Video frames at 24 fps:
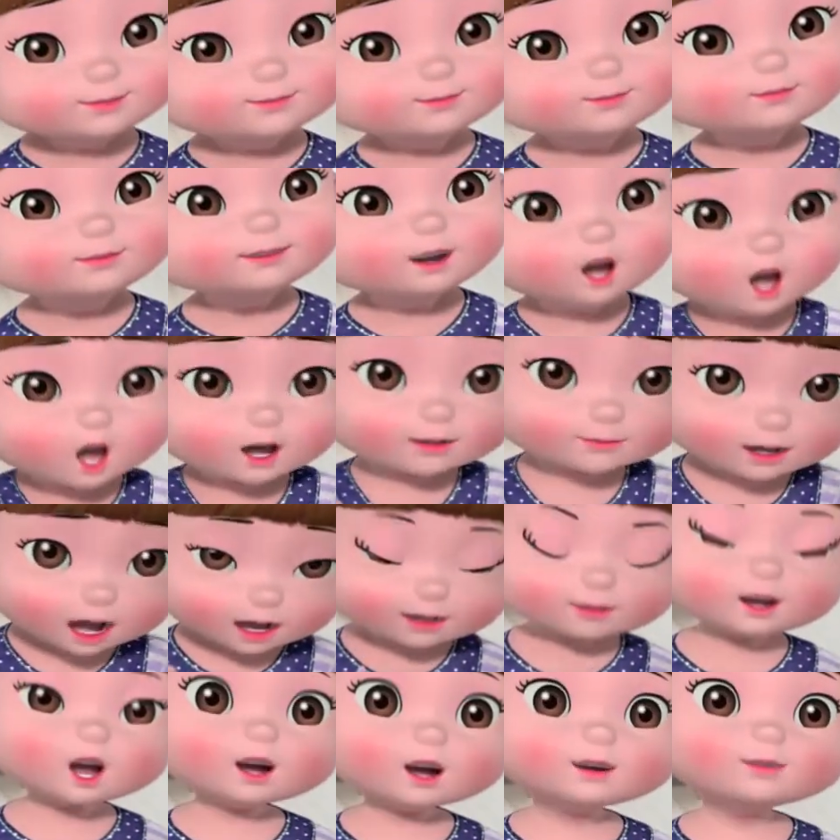you. I'll
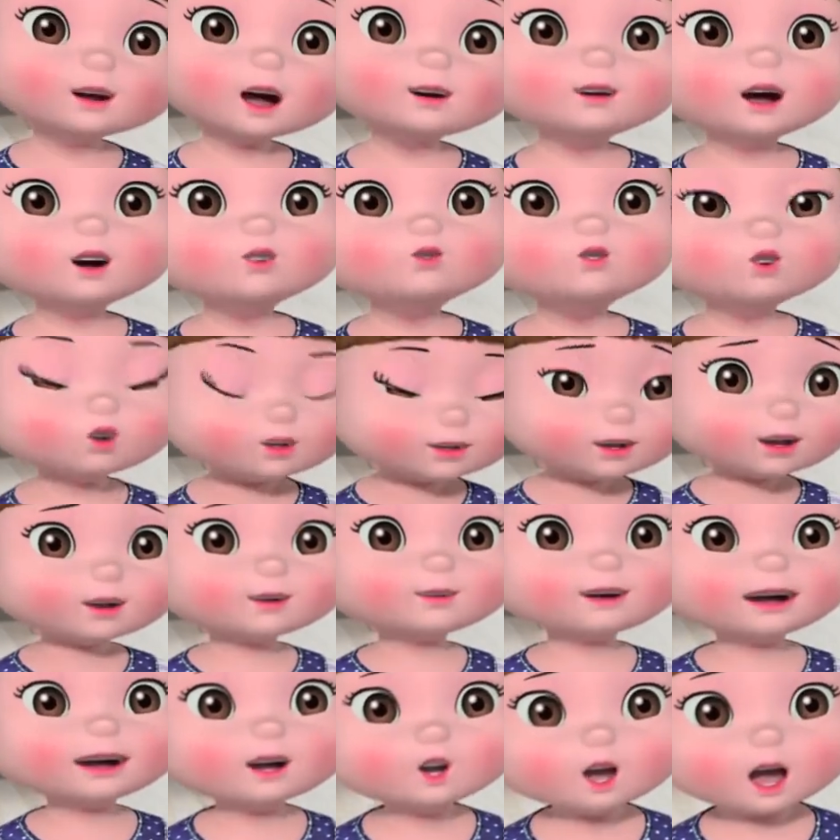put them on my
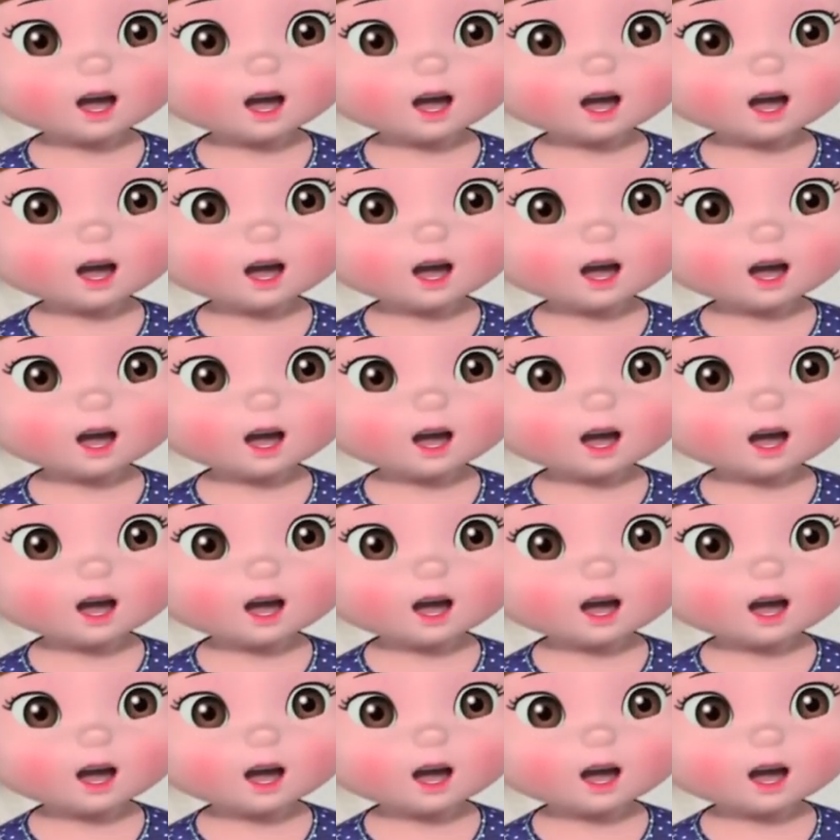special